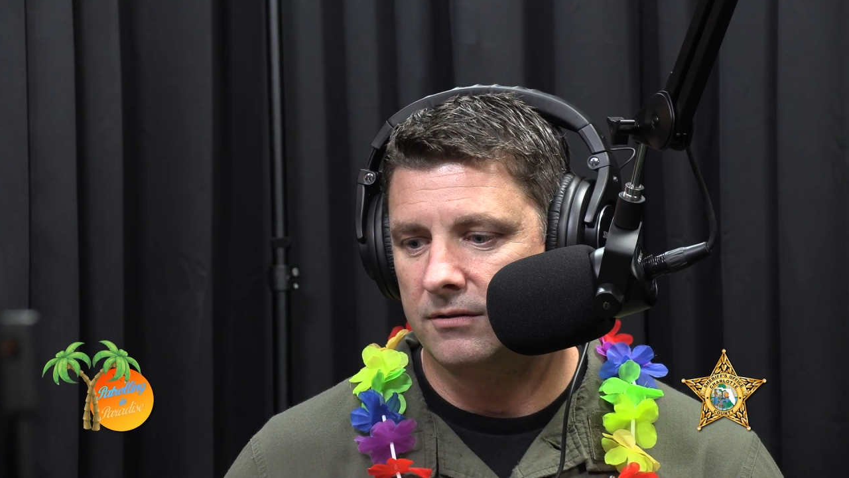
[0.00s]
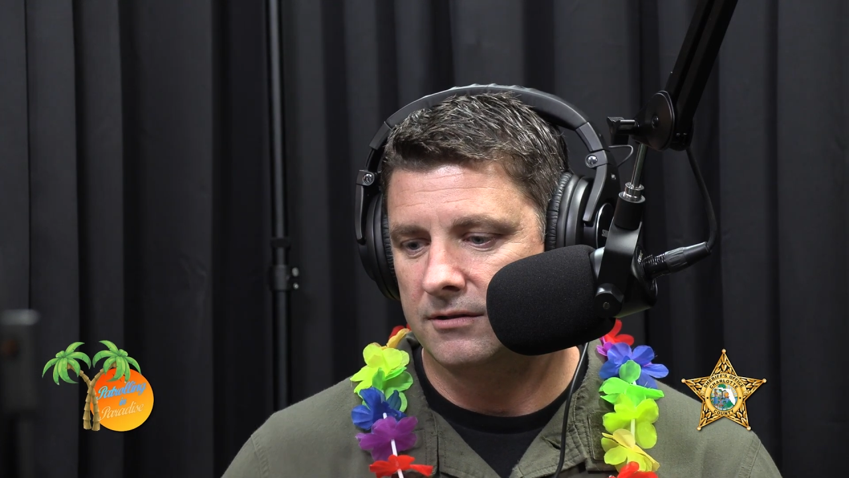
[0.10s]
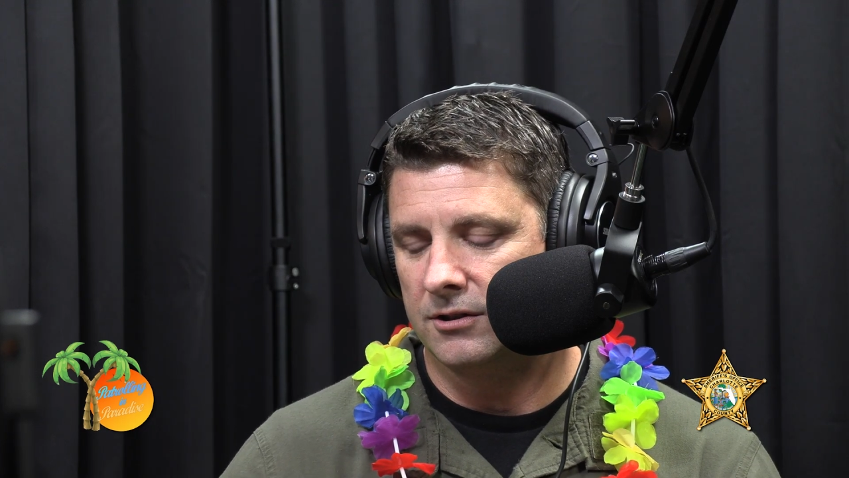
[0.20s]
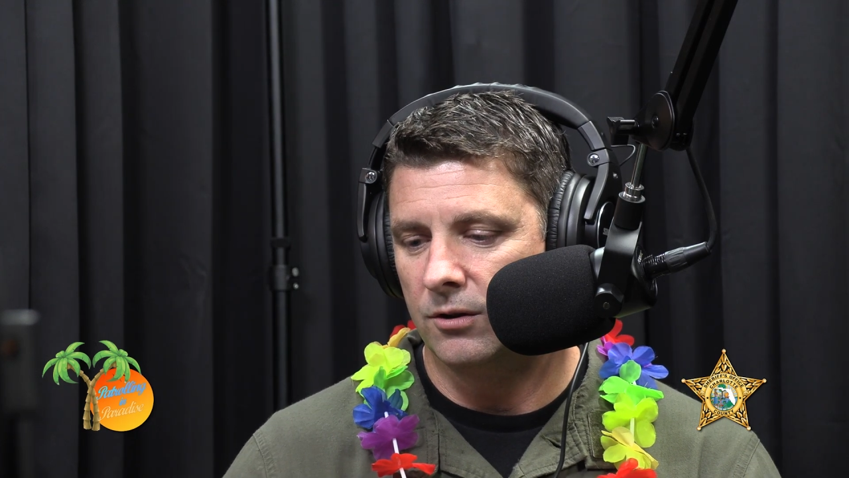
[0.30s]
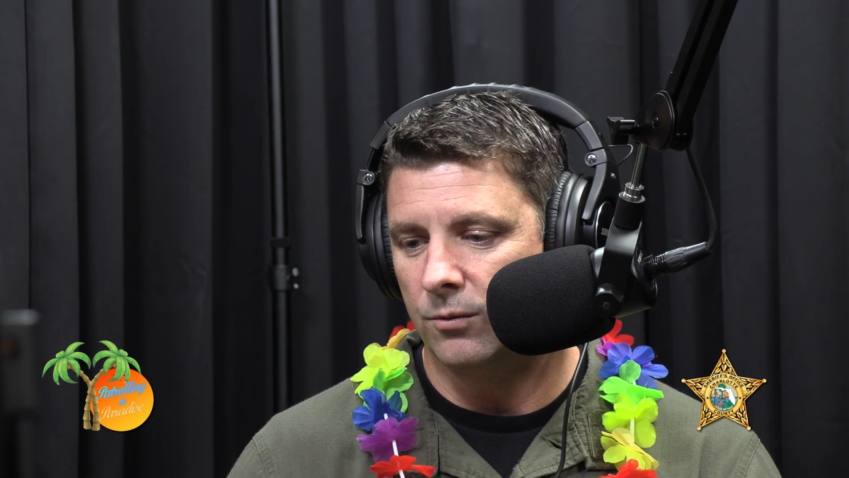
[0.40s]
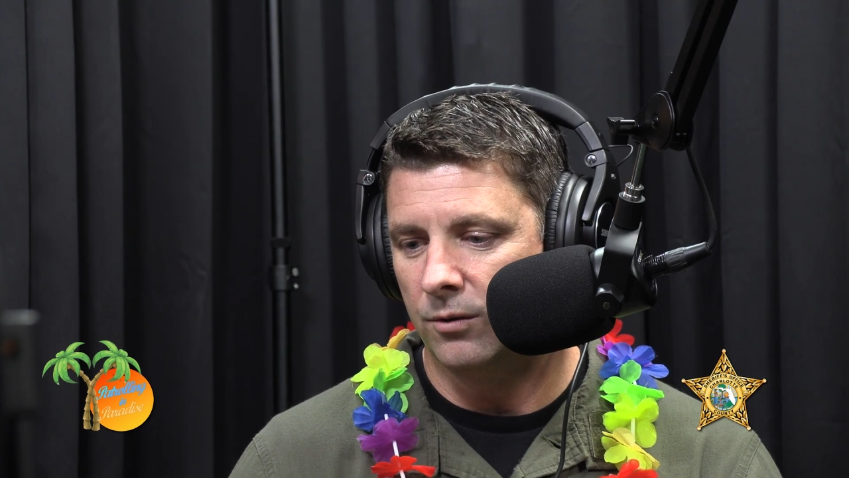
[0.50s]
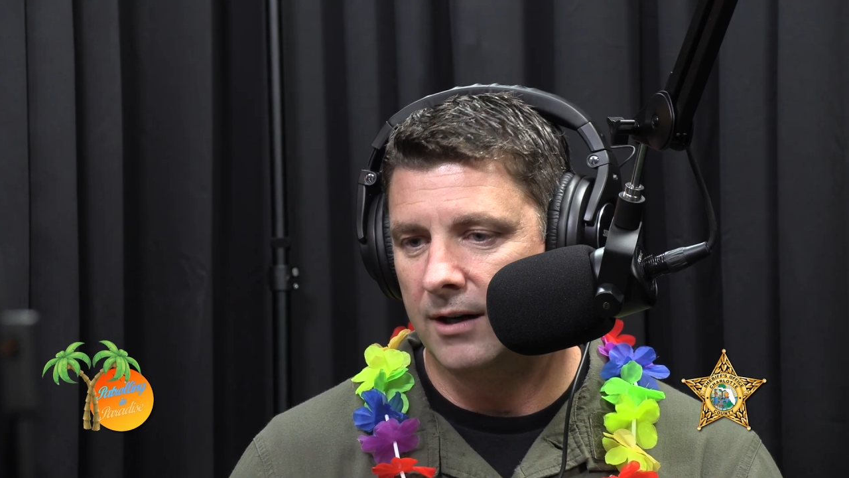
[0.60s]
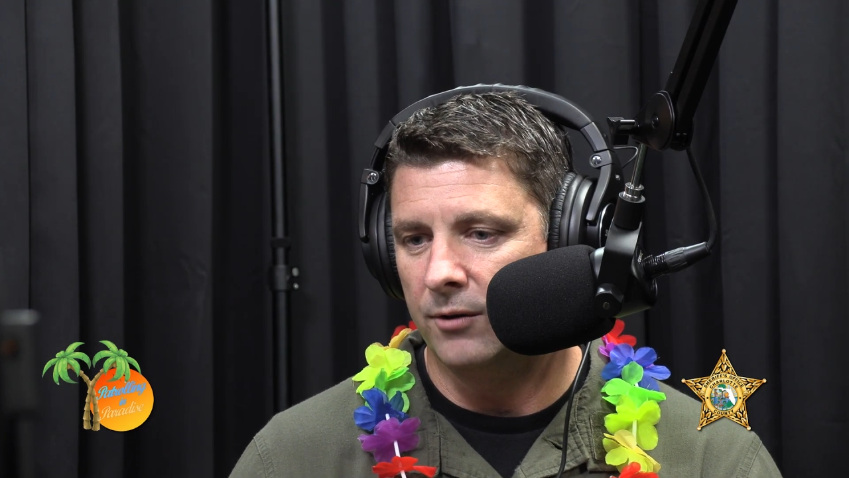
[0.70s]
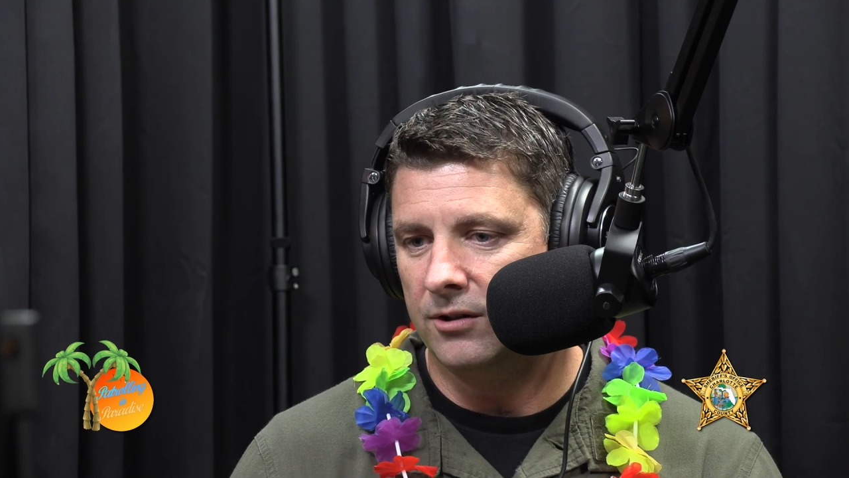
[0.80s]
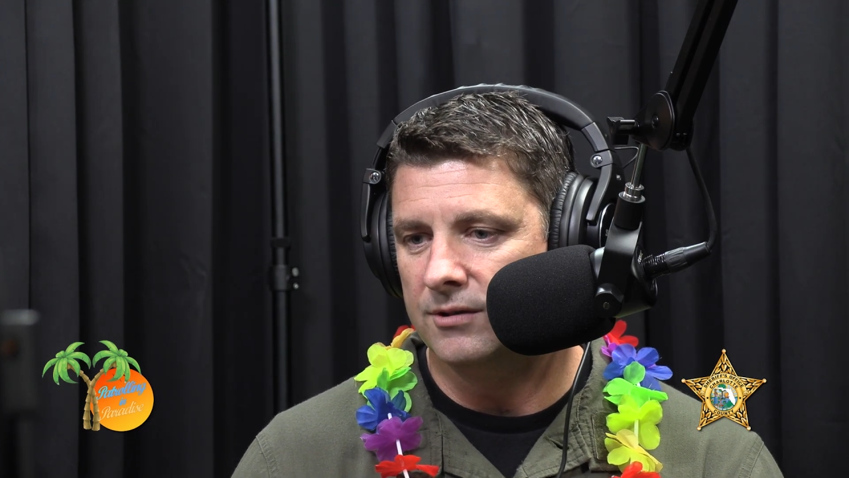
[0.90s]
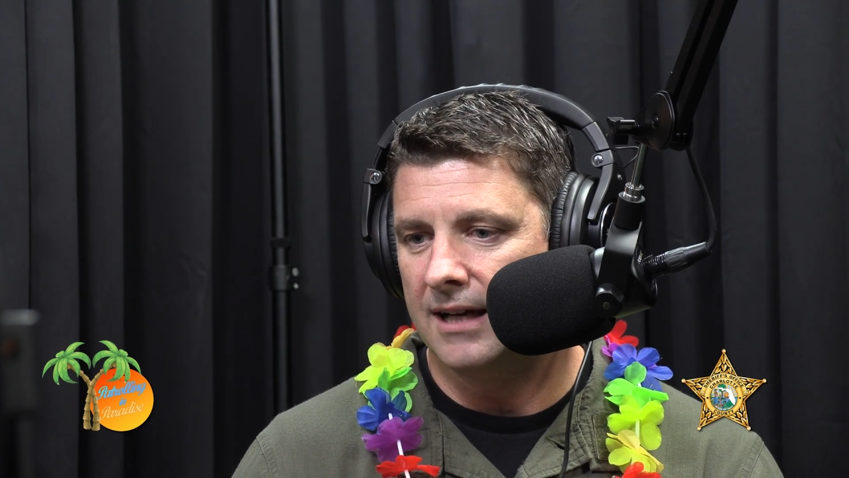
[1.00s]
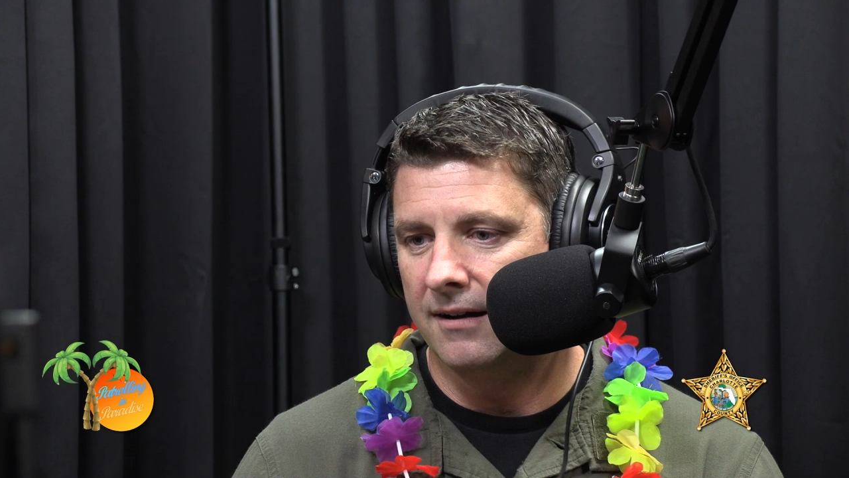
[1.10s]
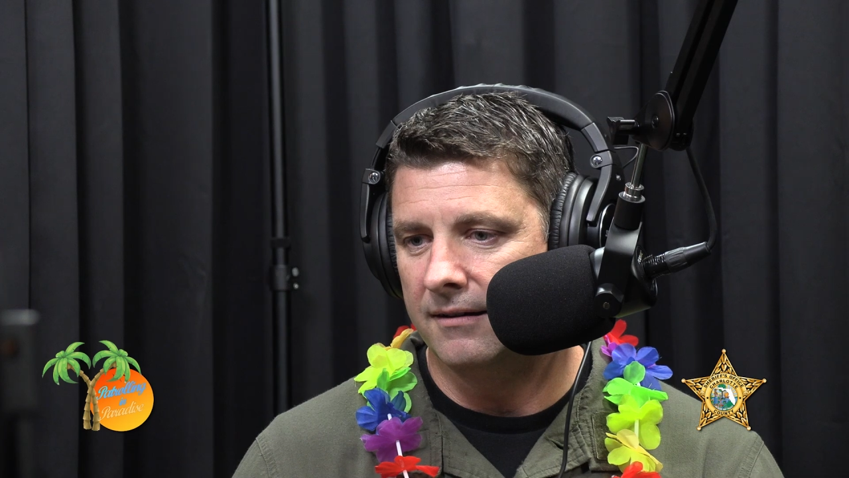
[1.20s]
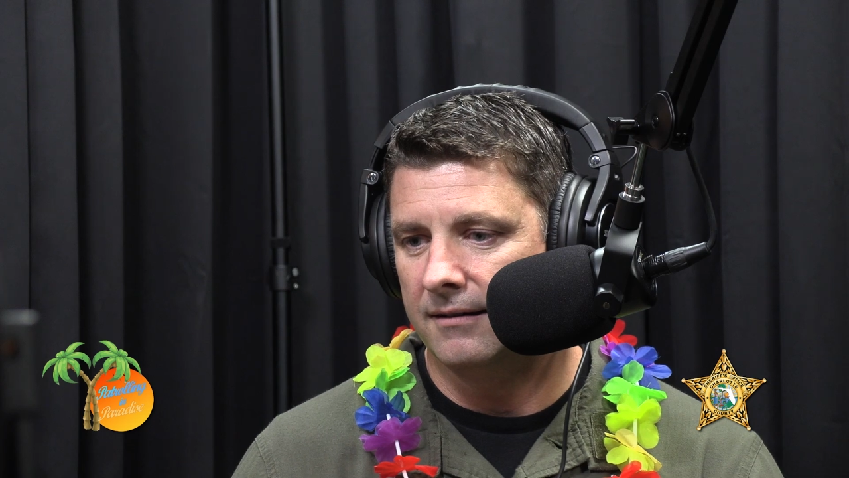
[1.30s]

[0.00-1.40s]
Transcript: so we're able to use that